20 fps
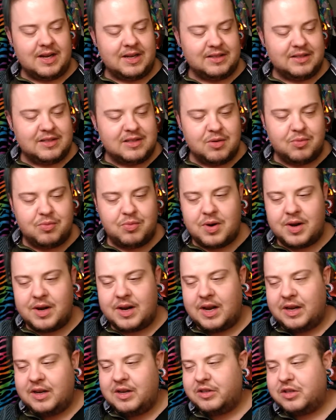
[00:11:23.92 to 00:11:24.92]
as to
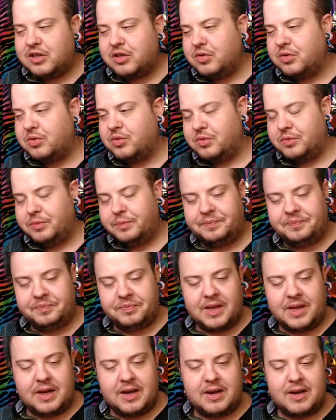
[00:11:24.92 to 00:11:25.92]
what I could do.
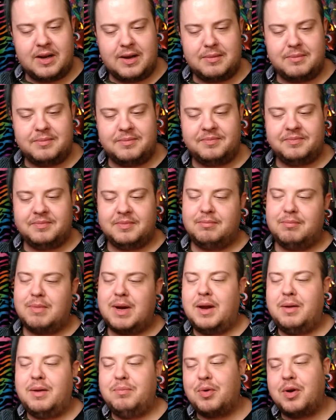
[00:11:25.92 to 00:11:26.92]

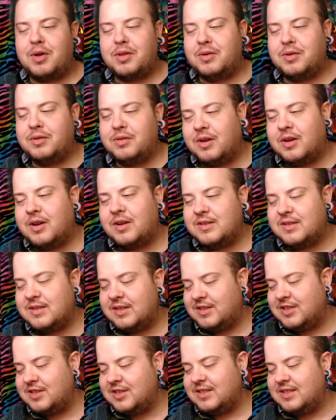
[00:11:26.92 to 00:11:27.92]
My brother-in-law
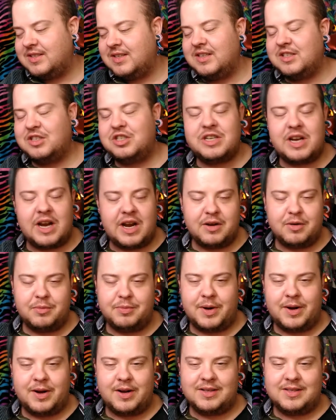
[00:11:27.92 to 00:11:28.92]
suggested a shadow
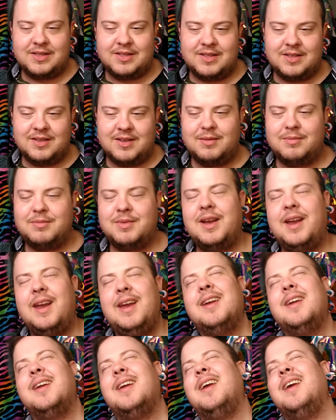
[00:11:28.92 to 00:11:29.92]
box. I'm
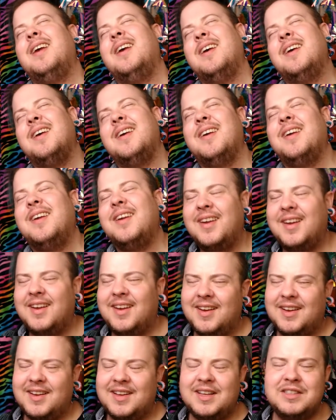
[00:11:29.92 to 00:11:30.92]
like,
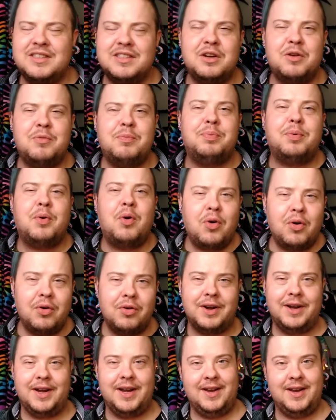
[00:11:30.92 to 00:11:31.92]
that's so
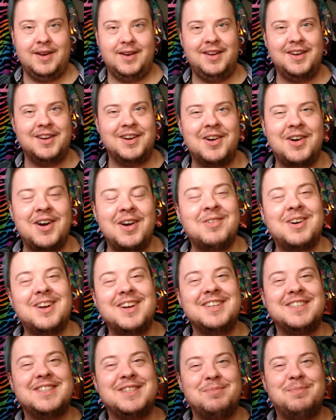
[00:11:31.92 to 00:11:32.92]
boring. You know, I
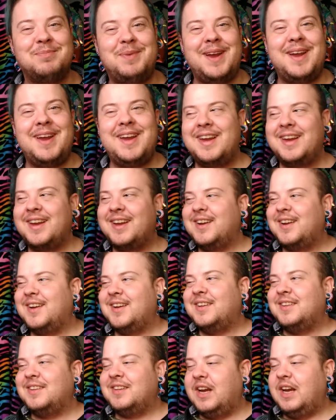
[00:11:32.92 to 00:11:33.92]
want it to be
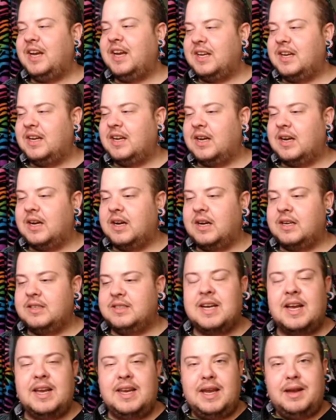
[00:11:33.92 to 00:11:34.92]
like
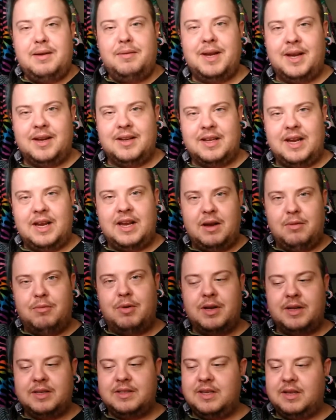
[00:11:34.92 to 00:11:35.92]
dynamic. Like, I
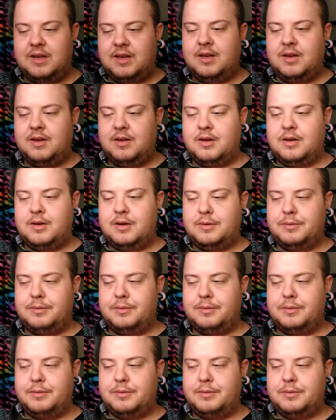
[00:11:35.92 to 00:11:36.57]
want it to,